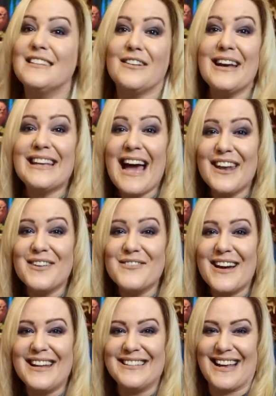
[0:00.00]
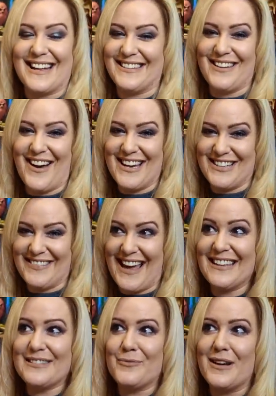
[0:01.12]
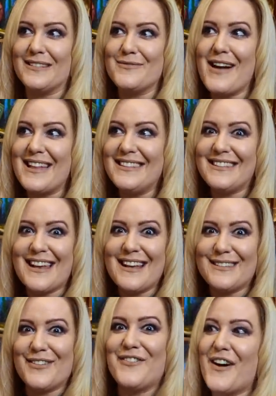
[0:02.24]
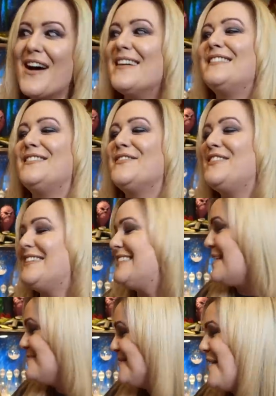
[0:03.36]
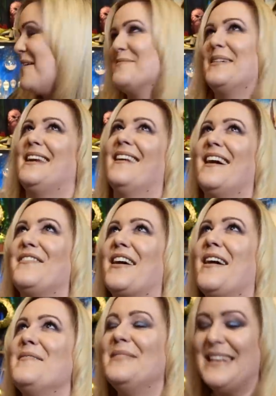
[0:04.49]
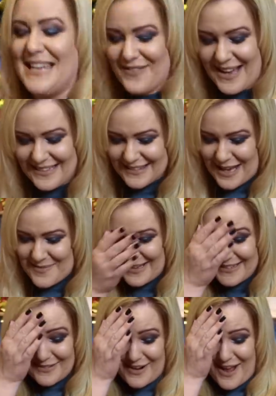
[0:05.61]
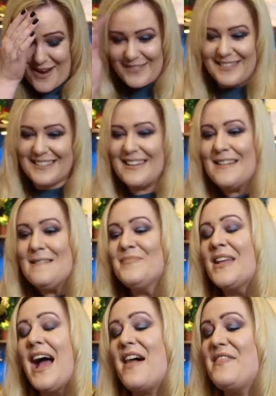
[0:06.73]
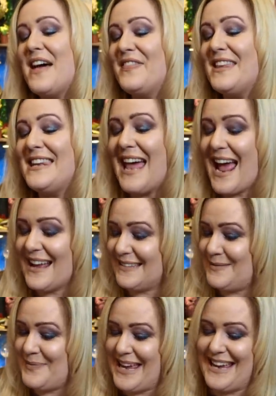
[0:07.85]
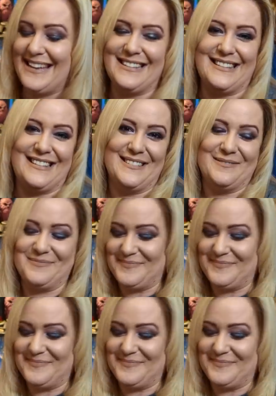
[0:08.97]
So I cannot wait to get started on that. It's, what is it, Wednesday's the 1st of December? Oh my life, I can't believe it. It's coming so close. And then the next piece.